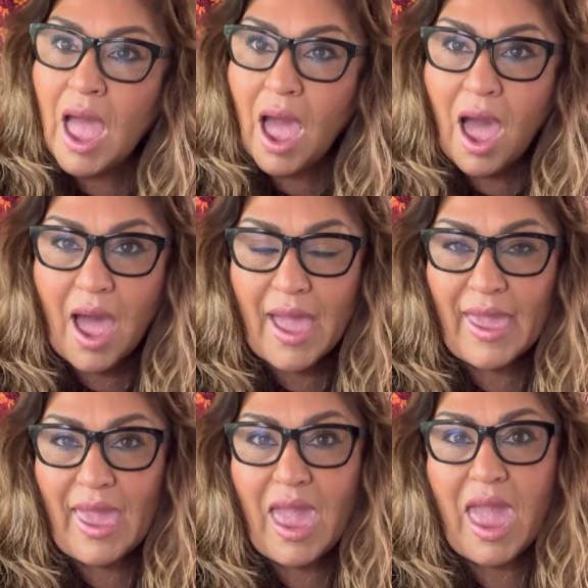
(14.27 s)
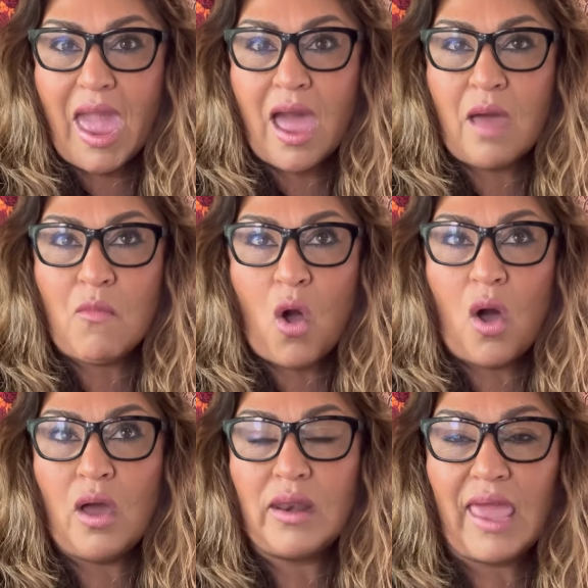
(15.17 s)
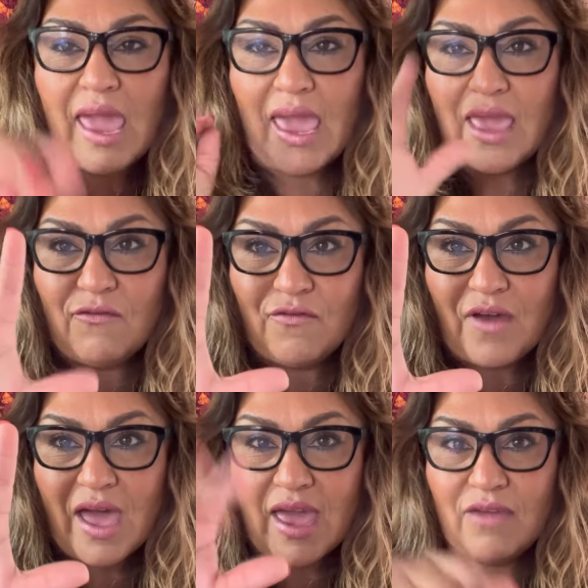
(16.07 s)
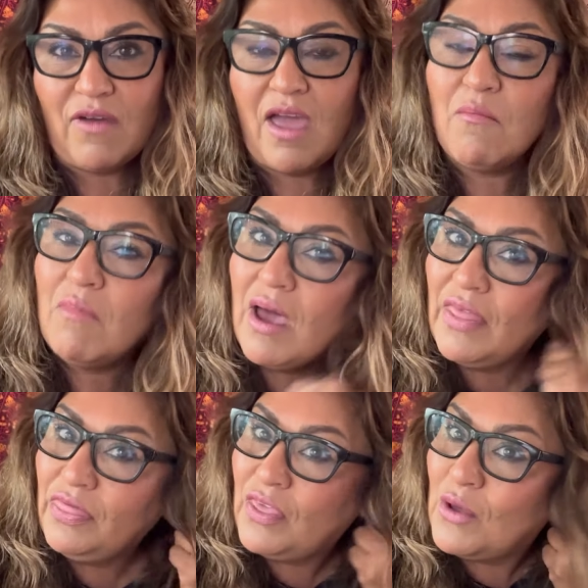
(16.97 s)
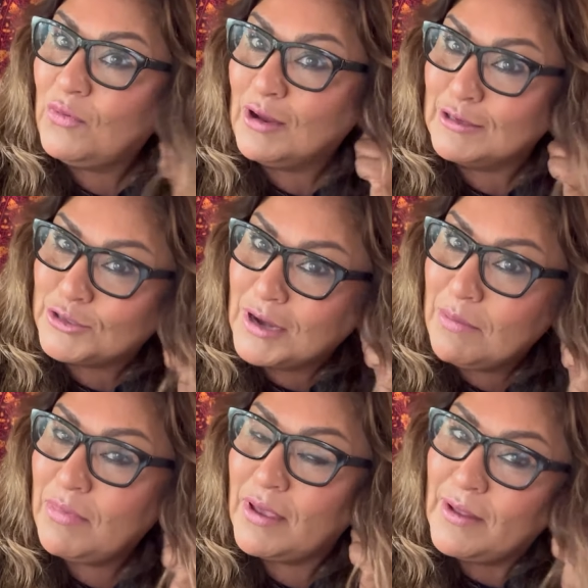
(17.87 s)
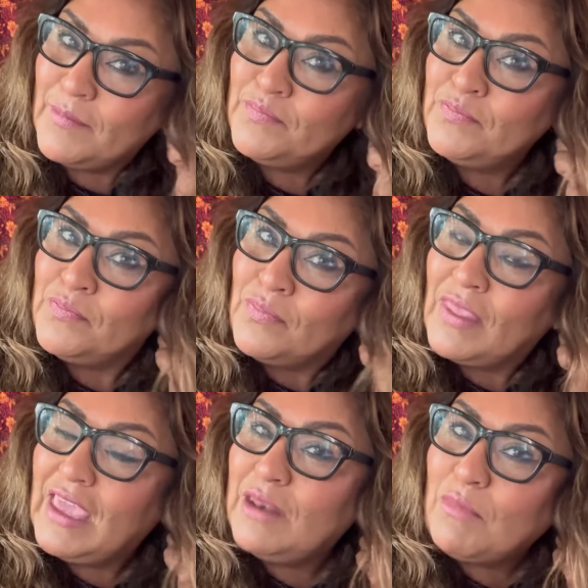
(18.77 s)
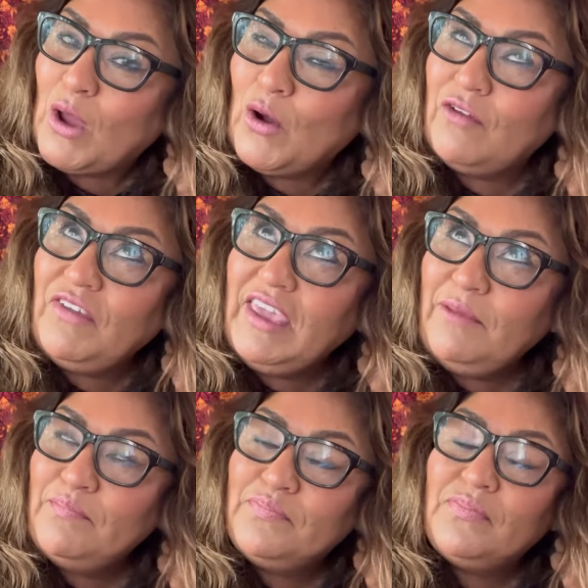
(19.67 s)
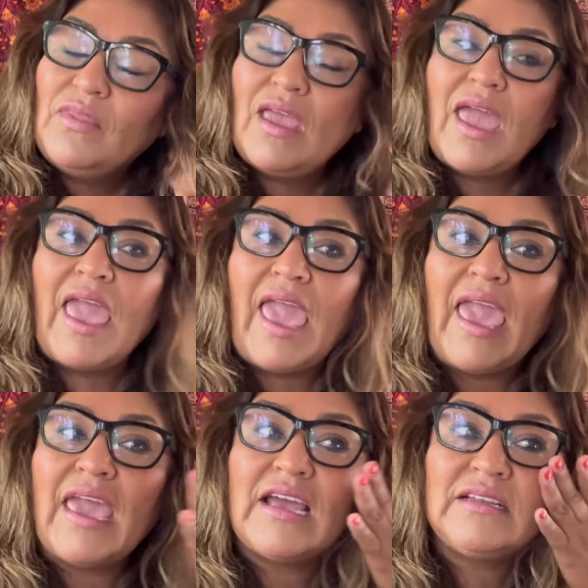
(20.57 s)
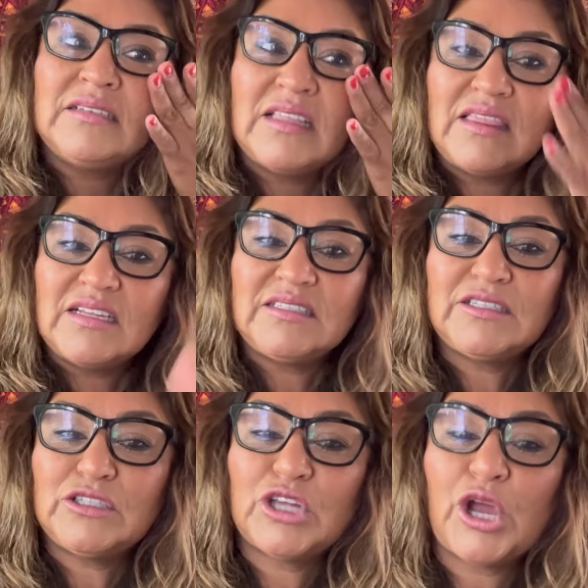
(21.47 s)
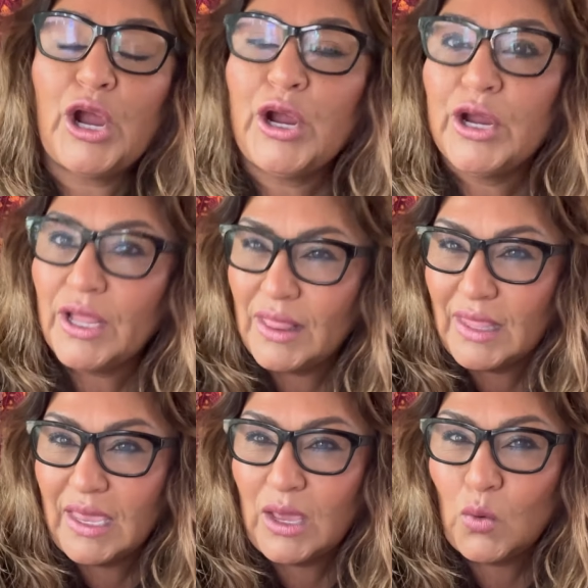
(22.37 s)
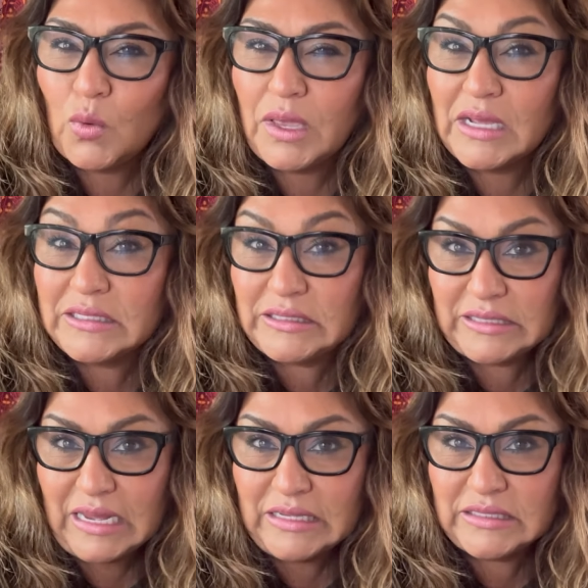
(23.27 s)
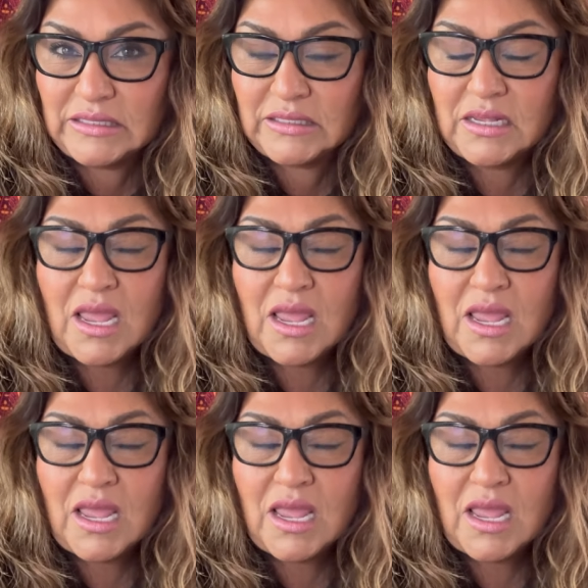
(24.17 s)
I am on a 5-month road trip in my RV, and this is currently week 6.